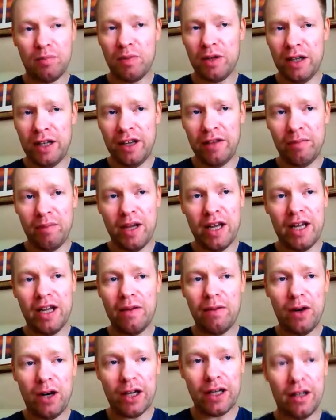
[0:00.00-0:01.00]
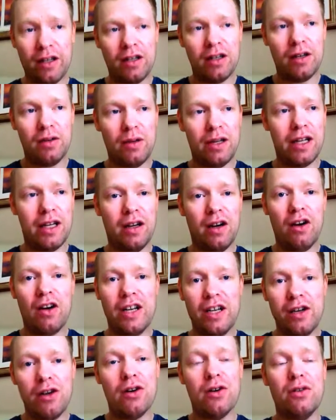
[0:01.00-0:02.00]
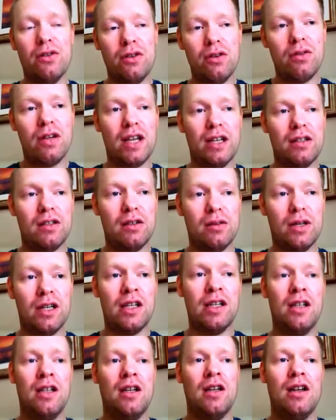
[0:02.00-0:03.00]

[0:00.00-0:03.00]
Believe me, if I can do it, I know you can do it.